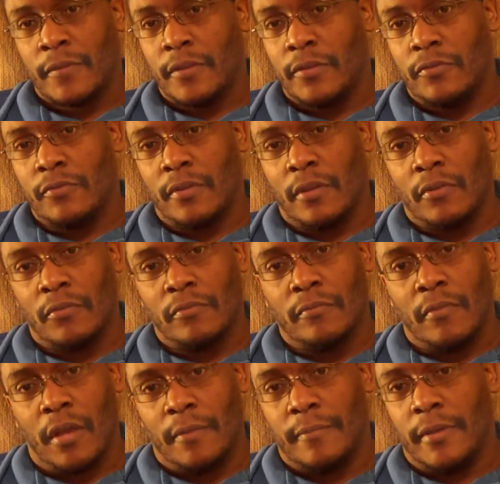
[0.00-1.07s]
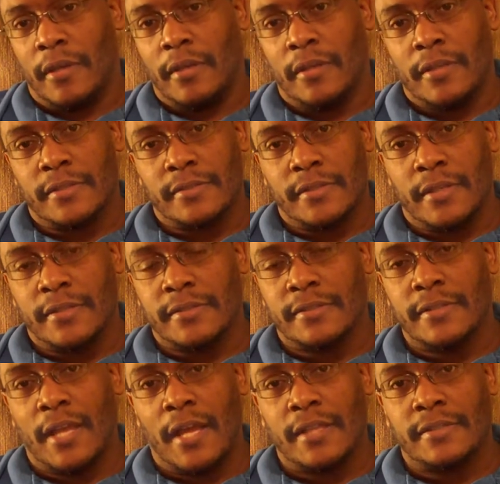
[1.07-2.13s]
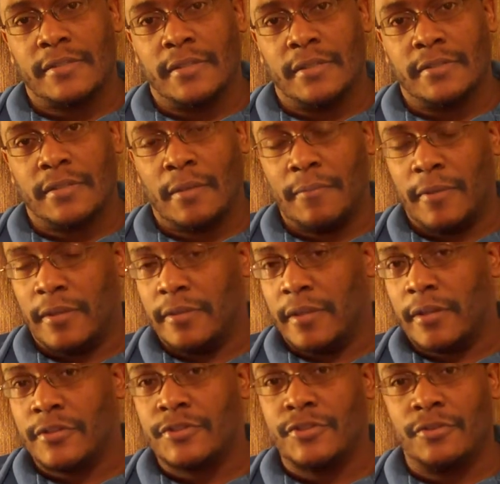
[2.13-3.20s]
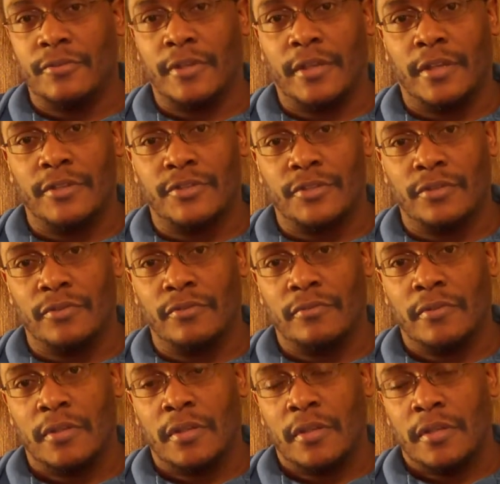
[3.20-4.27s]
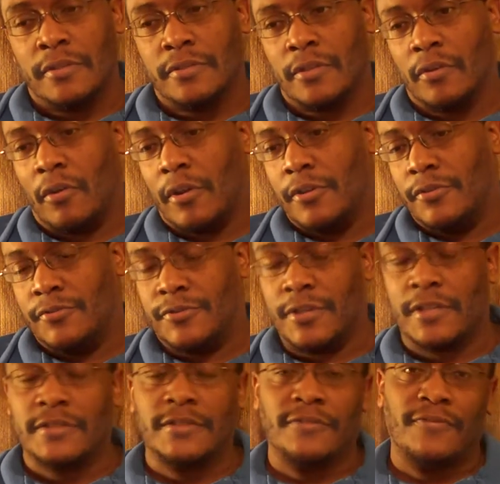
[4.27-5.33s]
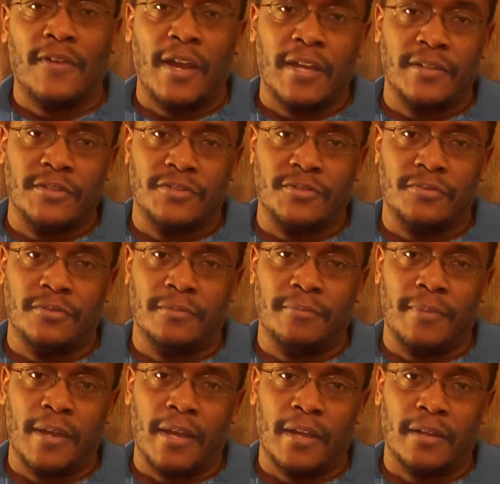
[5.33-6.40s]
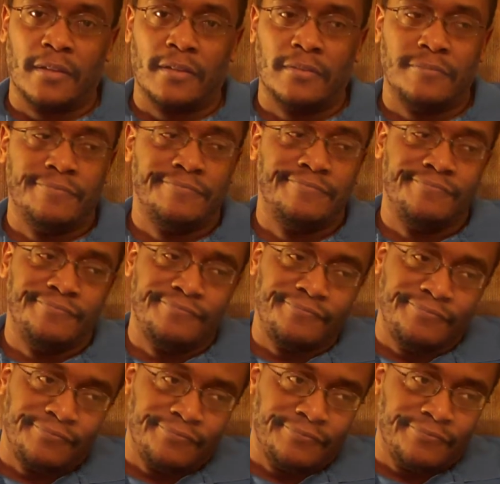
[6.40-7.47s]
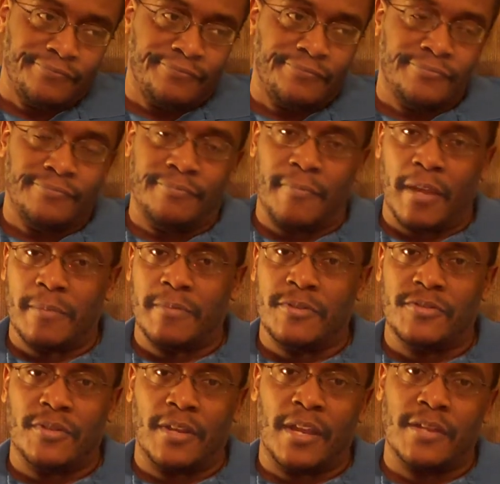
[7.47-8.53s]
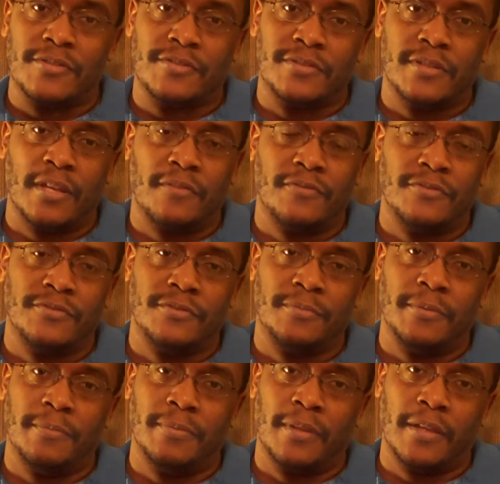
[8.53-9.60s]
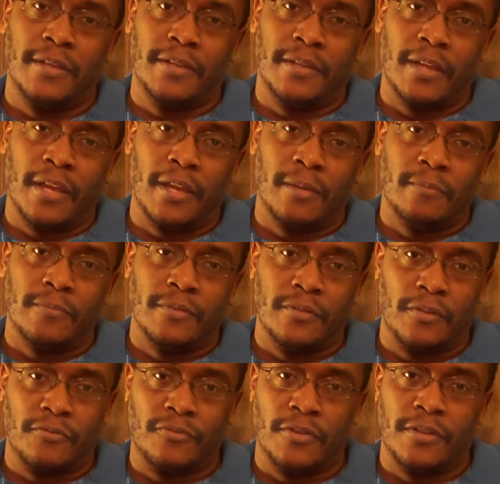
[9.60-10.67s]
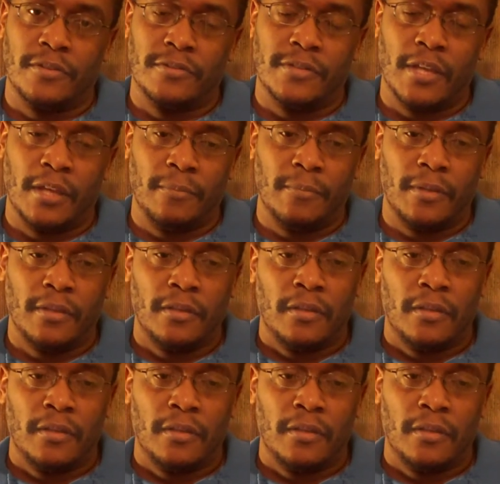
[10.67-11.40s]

you know, I mean, it's, it's Nazis. I mean, they're shooting at you. So are you justified to shoot them back? Maybe you should ask yourself if you should be playing the game, you know, for entertainment.